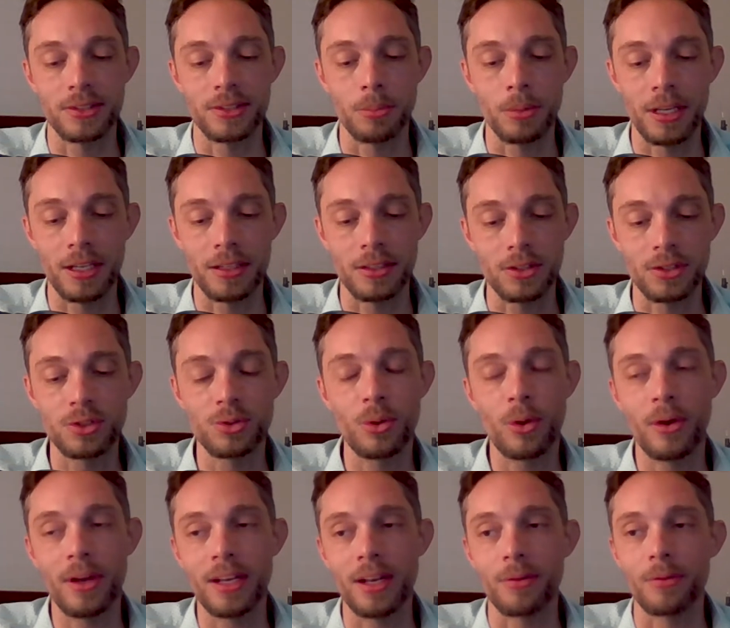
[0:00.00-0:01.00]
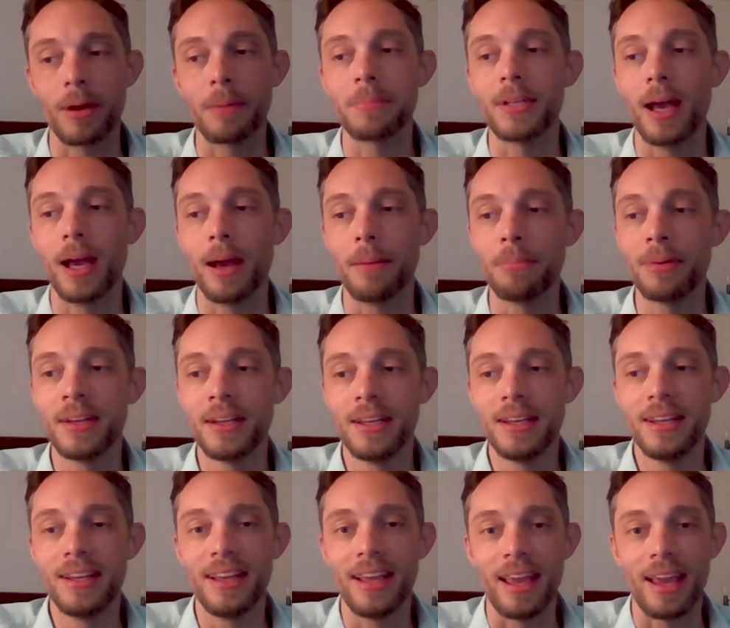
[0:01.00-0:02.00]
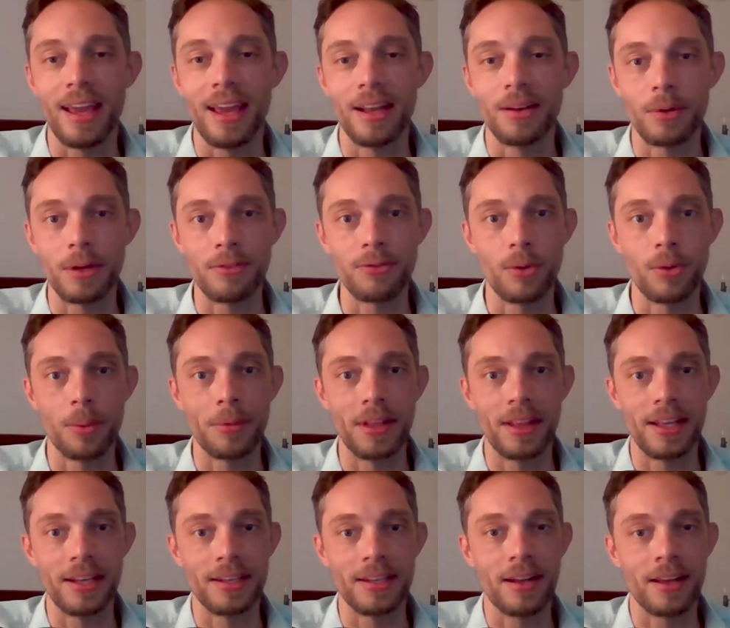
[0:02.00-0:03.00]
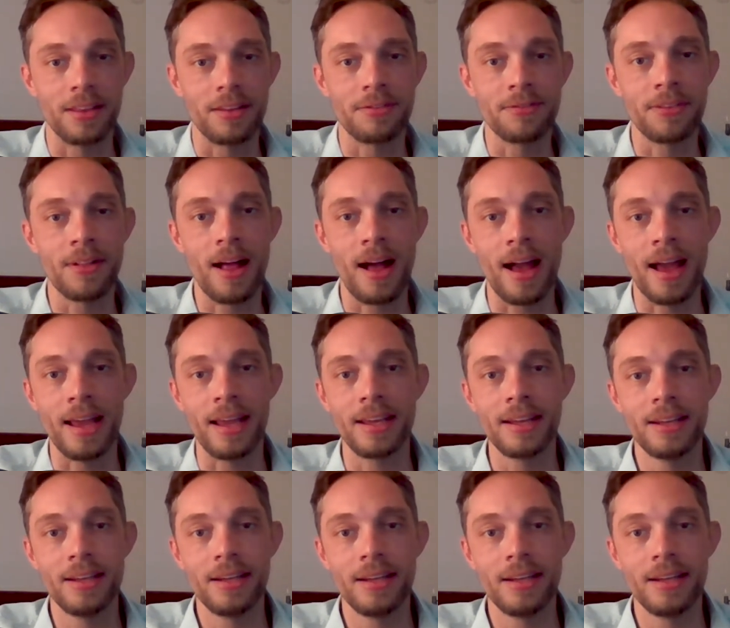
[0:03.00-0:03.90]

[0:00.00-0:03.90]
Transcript: are being destroyed and ripped up and reformulated on the fly.